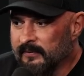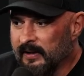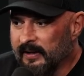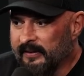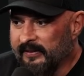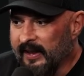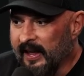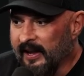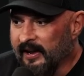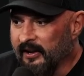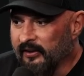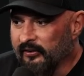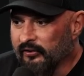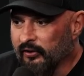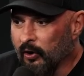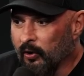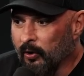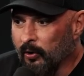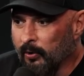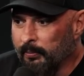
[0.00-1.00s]
it's taking its
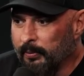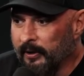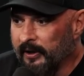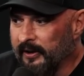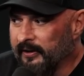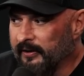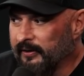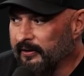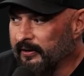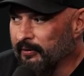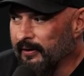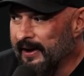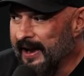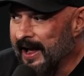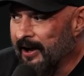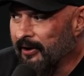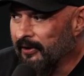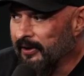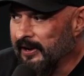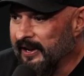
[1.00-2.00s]
toll. But the
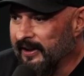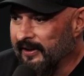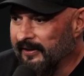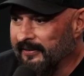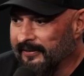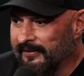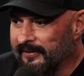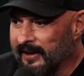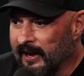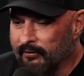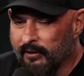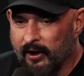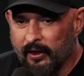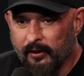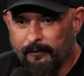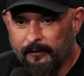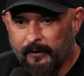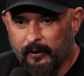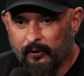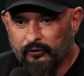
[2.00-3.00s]
reality is, is I'd
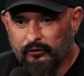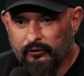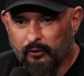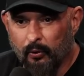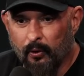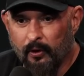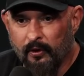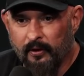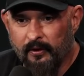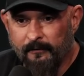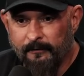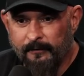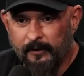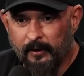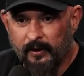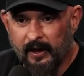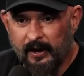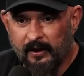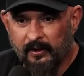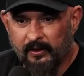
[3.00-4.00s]
rather feel sore than
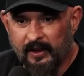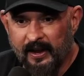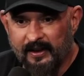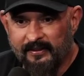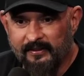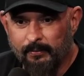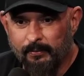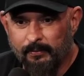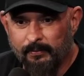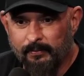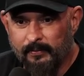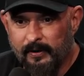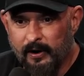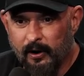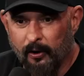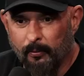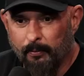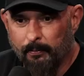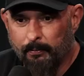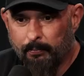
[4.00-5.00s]
feel like a lazy, you
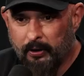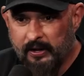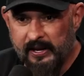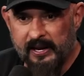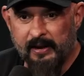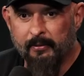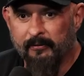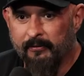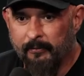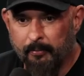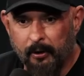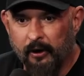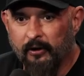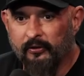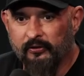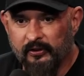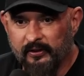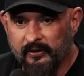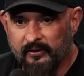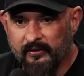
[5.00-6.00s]
know, plebe of a
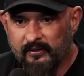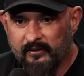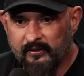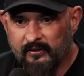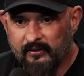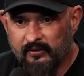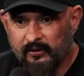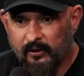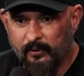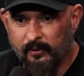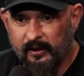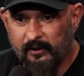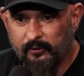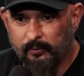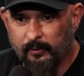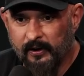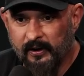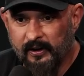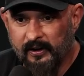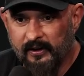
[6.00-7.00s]
person. Yeah. So it is
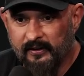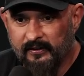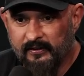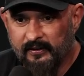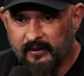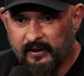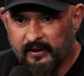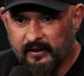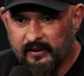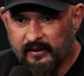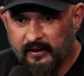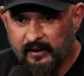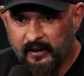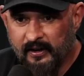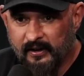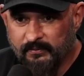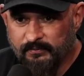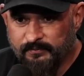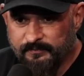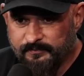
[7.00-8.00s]
what fact. it is.
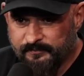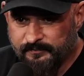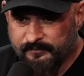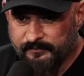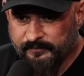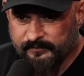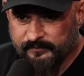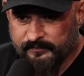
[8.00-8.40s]
Yeah. yeah. Yeah.